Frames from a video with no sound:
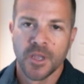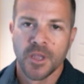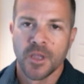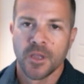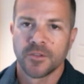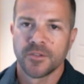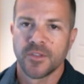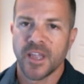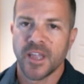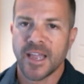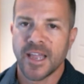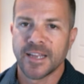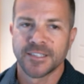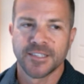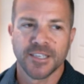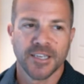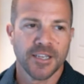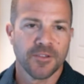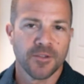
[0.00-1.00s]

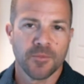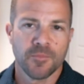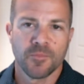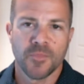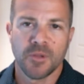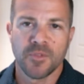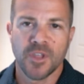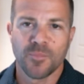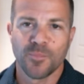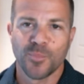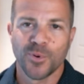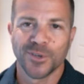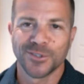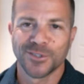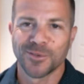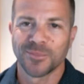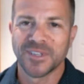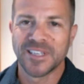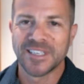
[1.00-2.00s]
that maybe they put
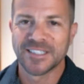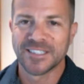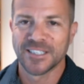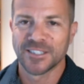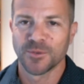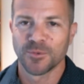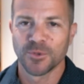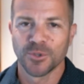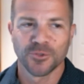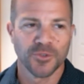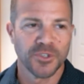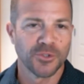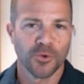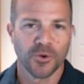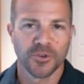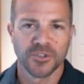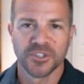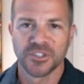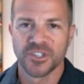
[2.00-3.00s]
some links to some of those
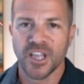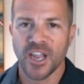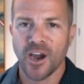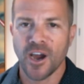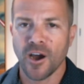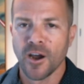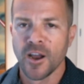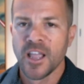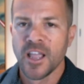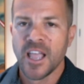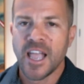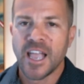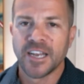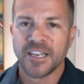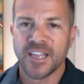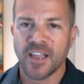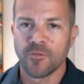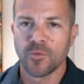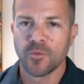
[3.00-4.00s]
resources there.
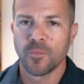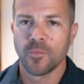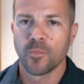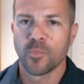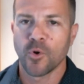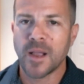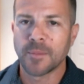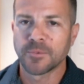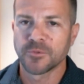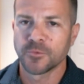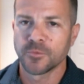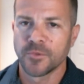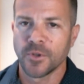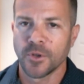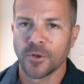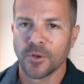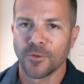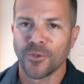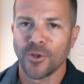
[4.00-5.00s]
And Kevin, perhaps
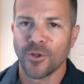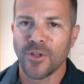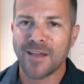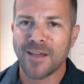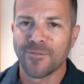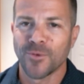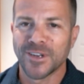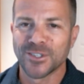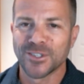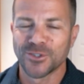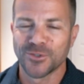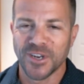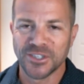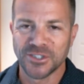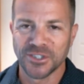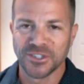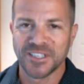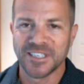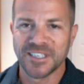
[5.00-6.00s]
they'll have the
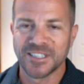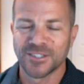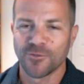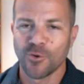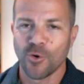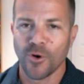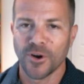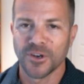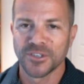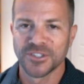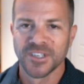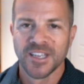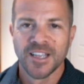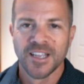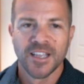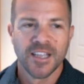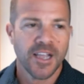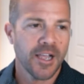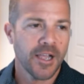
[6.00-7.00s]
registration links, of course,
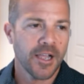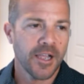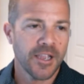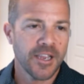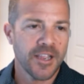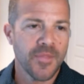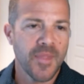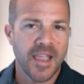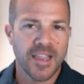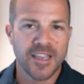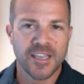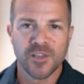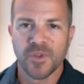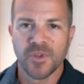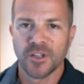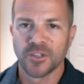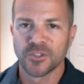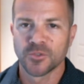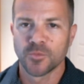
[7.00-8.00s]
in that
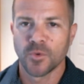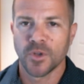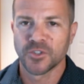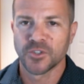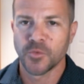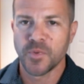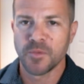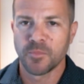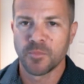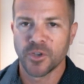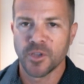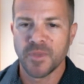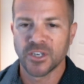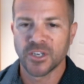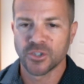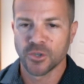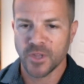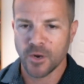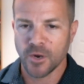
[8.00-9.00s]
email as well, so people can
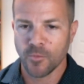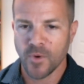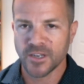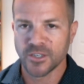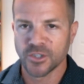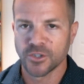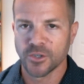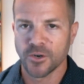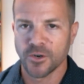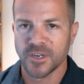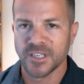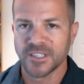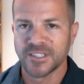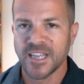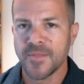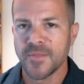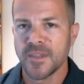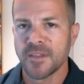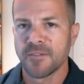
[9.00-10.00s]
make sure they register and
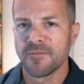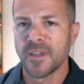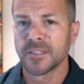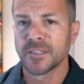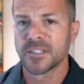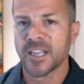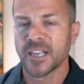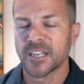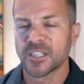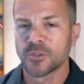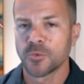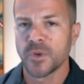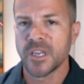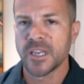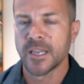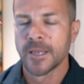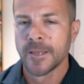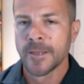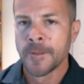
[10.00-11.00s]
attend the events next
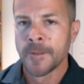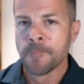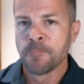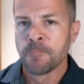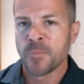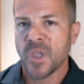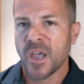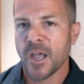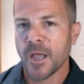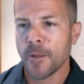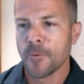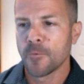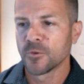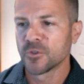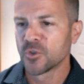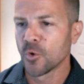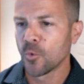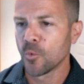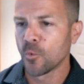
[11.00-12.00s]
week.
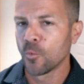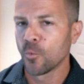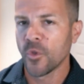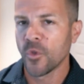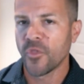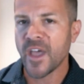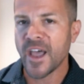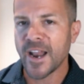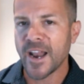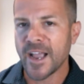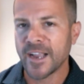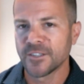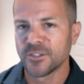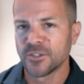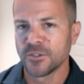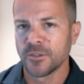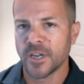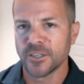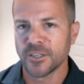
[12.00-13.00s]
So with
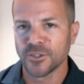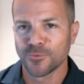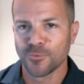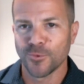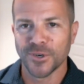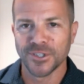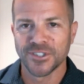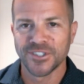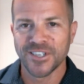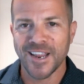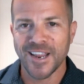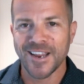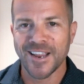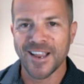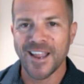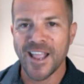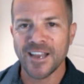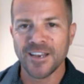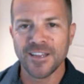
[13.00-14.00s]
that, I just want to say
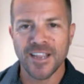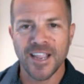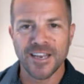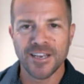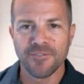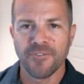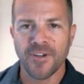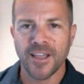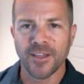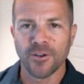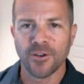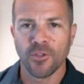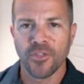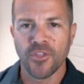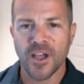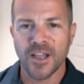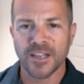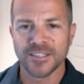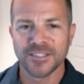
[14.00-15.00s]
any final
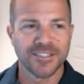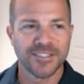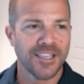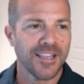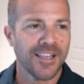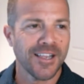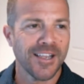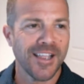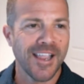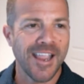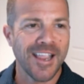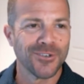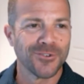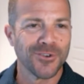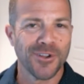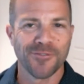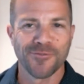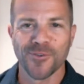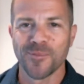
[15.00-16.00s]
thoughts,
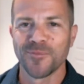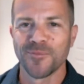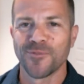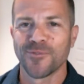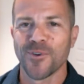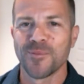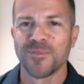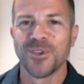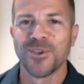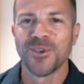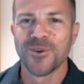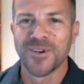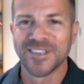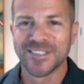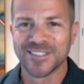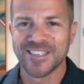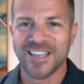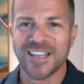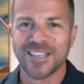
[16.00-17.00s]
Andrea, from you
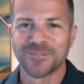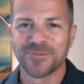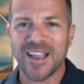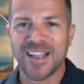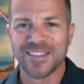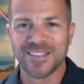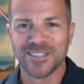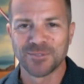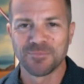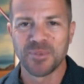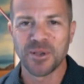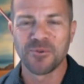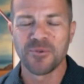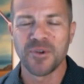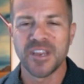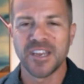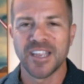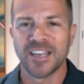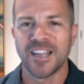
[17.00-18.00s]
as we had this big
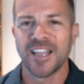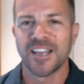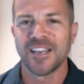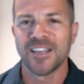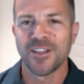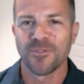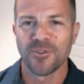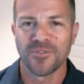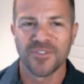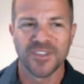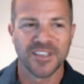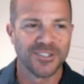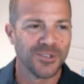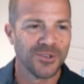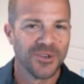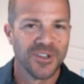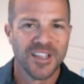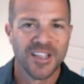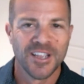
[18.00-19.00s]
week. Any other things
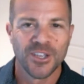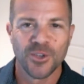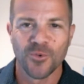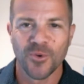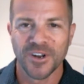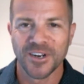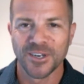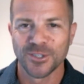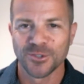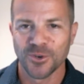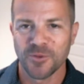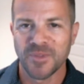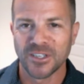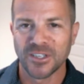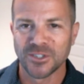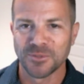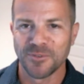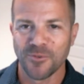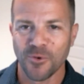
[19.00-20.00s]
you wanted to sort of
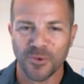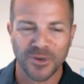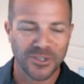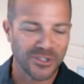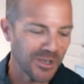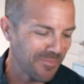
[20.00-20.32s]
mention before we jump